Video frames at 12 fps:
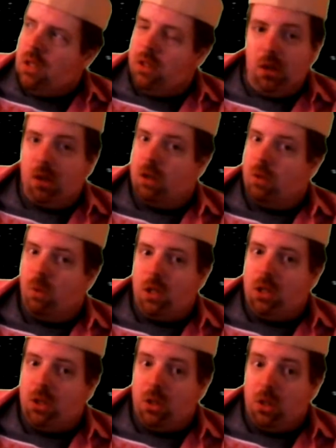you're going to wait
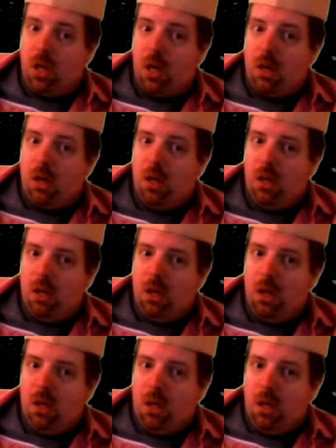till you're dead.
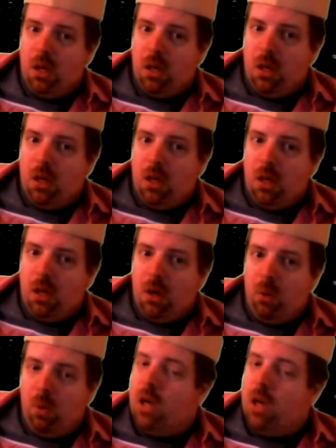
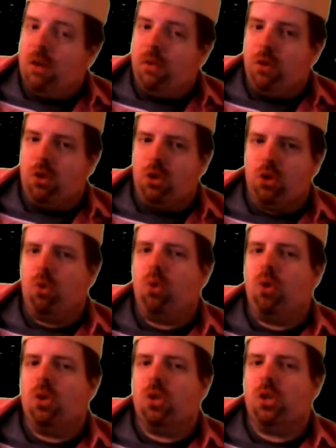Waiting for the
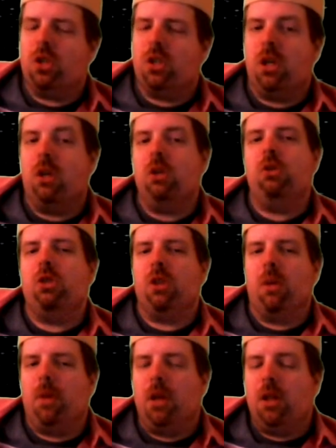stores to sell you
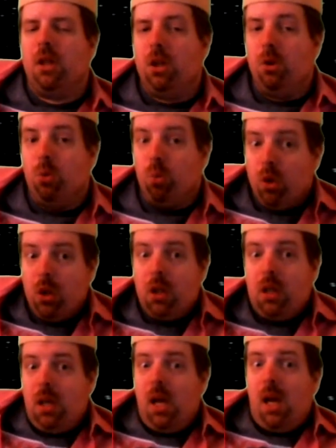something that you
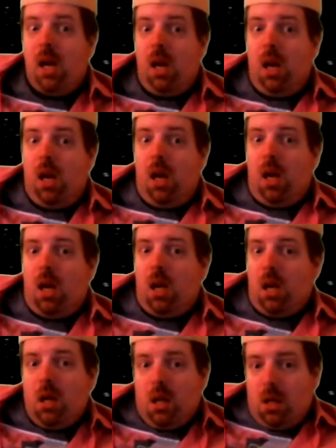really need
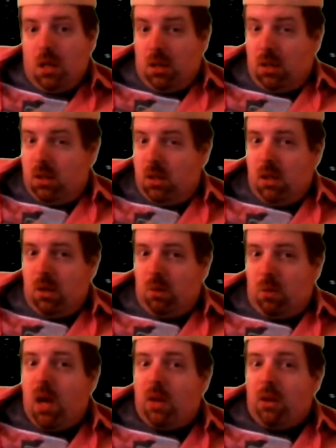
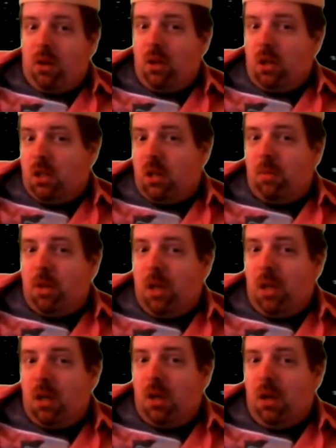rather than
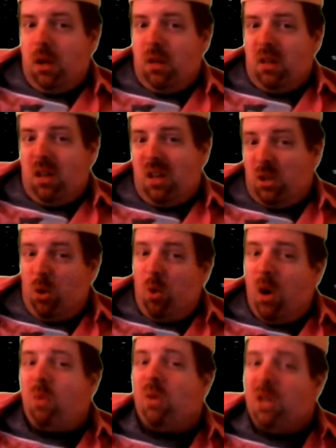something that isn't
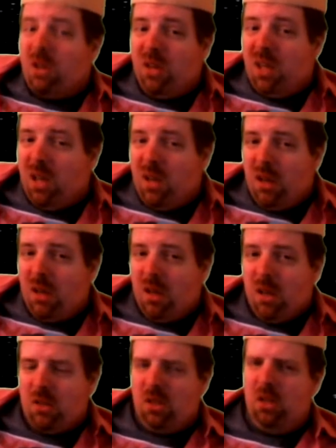quite what you need,
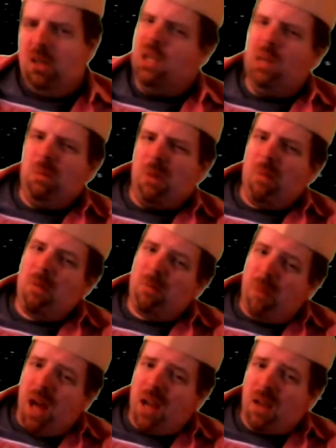so you keep coming
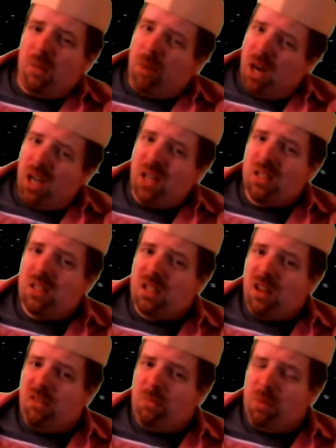back and buying
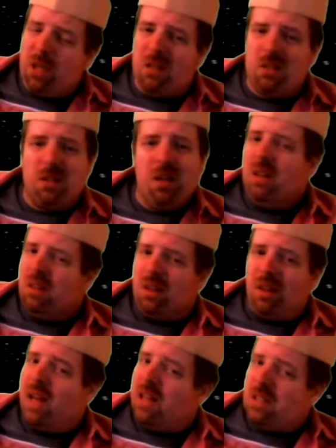stuff because
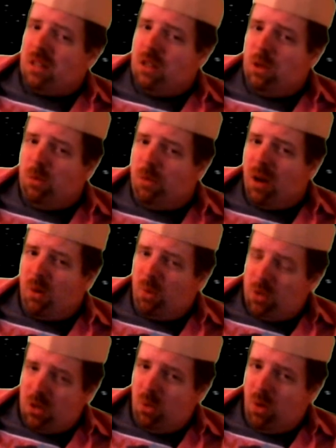the last thing you bought
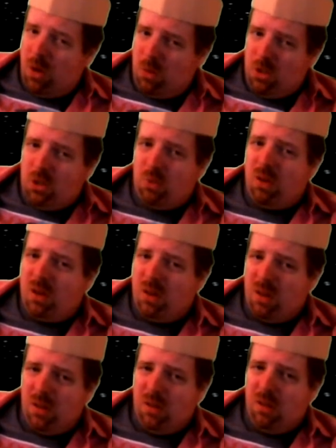wasn't quite what you
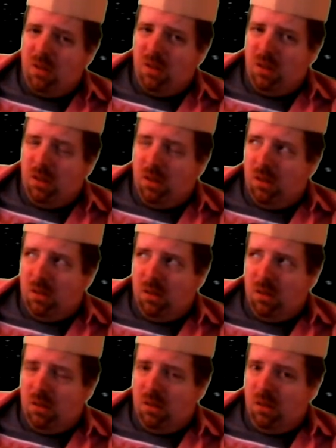wanted,
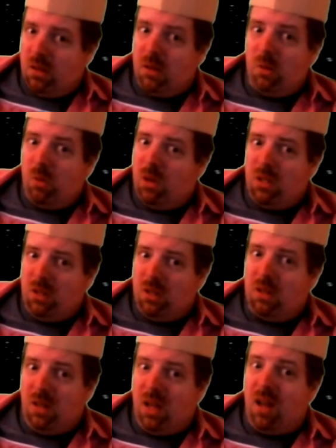you're going to wait till
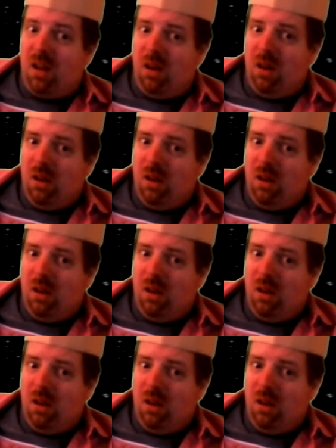you're dead.